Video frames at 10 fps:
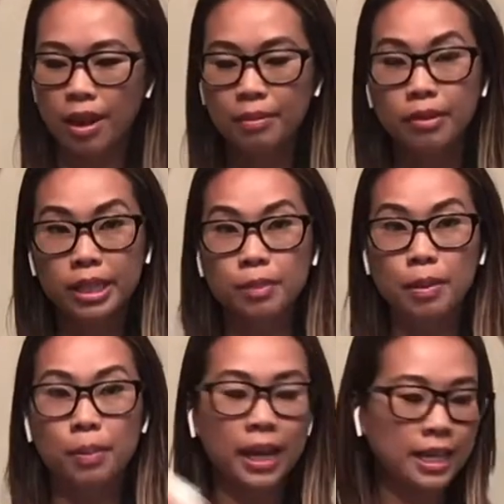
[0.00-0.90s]
So I'm
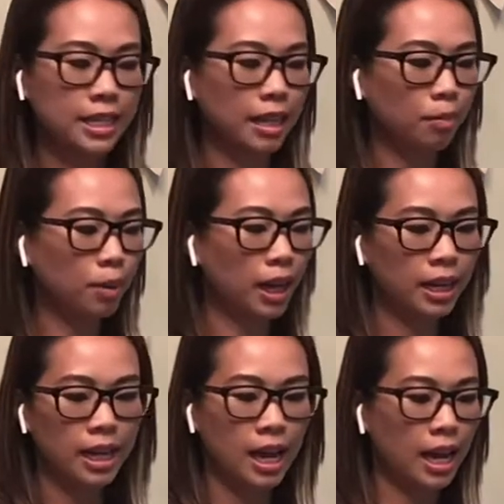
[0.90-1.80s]
going to be
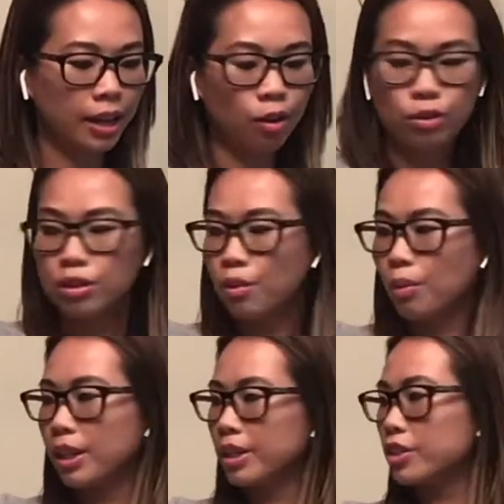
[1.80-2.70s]
painting, but I
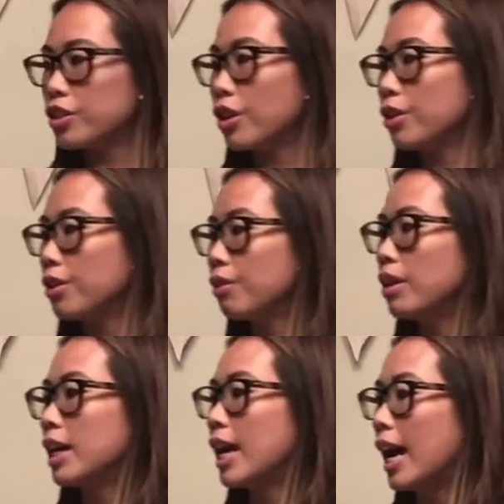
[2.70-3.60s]
also wanted to show
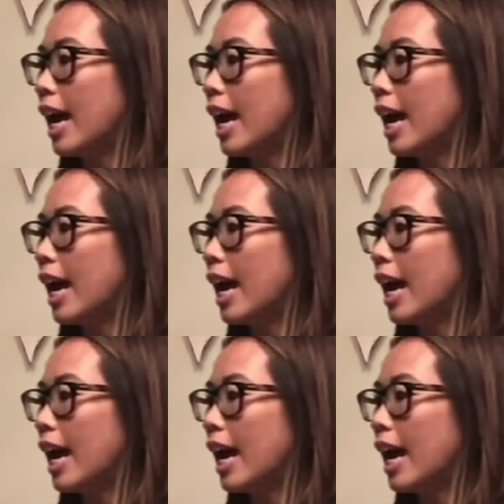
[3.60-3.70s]
you